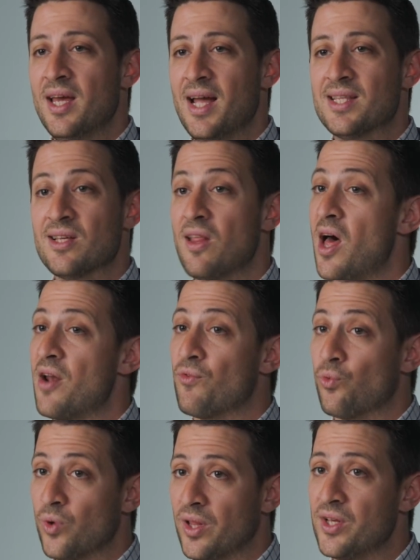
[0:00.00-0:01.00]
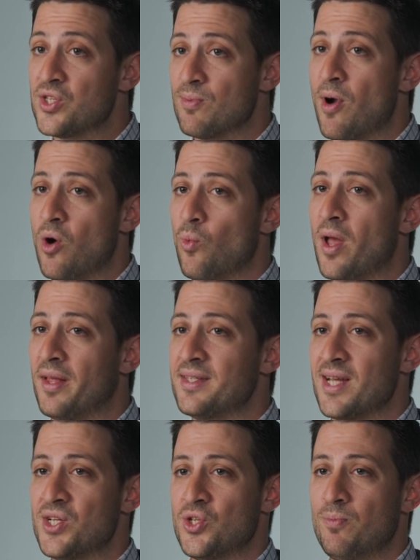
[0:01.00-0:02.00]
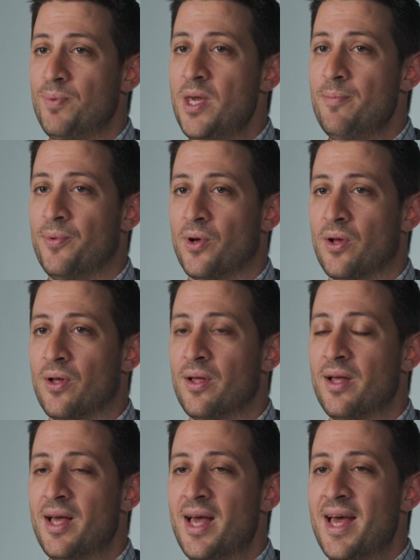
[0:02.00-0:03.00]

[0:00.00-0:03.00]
It's a lot of really smart, well-intentioned people